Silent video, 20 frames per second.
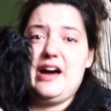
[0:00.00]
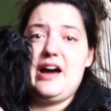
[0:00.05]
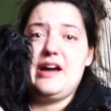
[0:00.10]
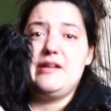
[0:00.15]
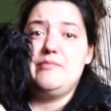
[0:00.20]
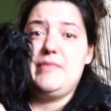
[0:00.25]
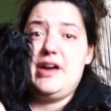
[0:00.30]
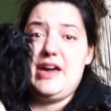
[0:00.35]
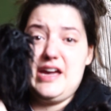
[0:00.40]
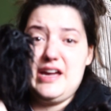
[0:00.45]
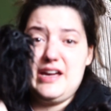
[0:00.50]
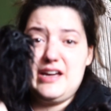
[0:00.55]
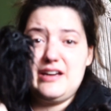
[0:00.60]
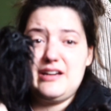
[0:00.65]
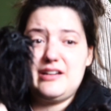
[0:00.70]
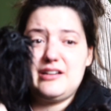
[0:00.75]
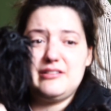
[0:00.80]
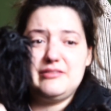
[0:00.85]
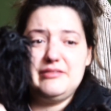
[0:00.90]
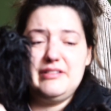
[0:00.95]
I make
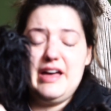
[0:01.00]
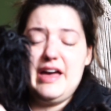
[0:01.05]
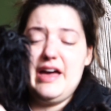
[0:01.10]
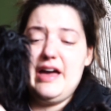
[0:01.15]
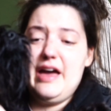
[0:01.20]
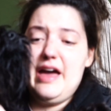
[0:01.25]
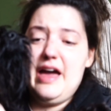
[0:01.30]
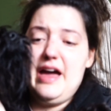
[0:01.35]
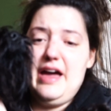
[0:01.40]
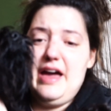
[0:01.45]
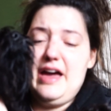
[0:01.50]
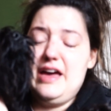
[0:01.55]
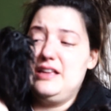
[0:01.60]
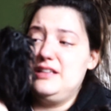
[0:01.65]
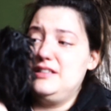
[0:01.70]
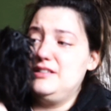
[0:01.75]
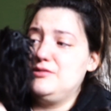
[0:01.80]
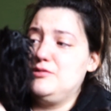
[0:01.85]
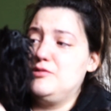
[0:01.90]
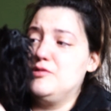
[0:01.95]

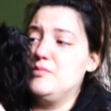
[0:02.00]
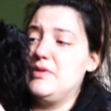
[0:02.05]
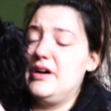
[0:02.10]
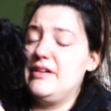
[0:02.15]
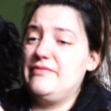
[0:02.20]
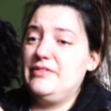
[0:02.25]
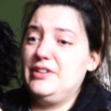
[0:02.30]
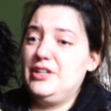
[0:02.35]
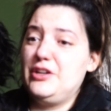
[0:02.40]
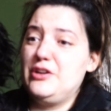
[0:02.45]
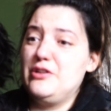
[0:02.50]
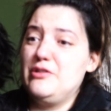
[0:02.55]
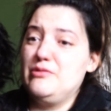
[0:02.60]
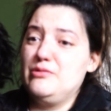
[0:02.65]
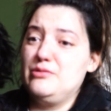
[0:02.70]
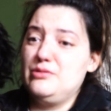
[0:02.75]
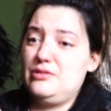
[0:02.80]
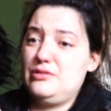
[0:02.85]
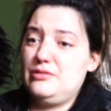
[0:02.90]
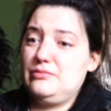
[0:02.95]
and all my
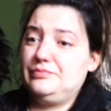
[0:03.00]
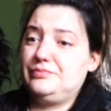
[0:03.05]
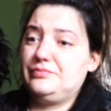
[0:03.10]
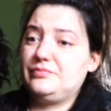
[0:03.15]
videos